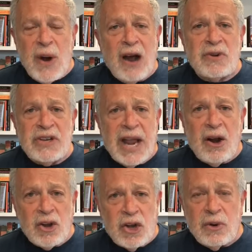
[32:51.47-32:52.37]
How
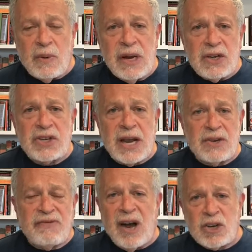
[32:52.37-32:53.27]
dare you say
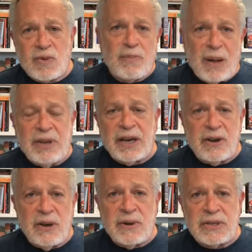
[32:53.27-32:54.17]
Fox
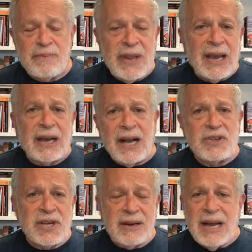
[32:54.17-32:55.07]
Republican News?" And I
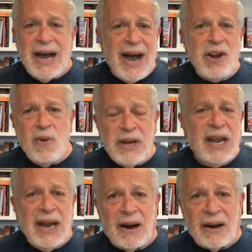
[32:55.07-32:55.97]
said, "I don't
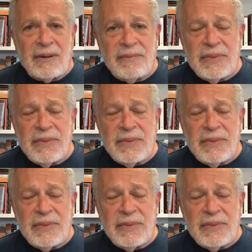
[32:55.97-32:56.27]
care."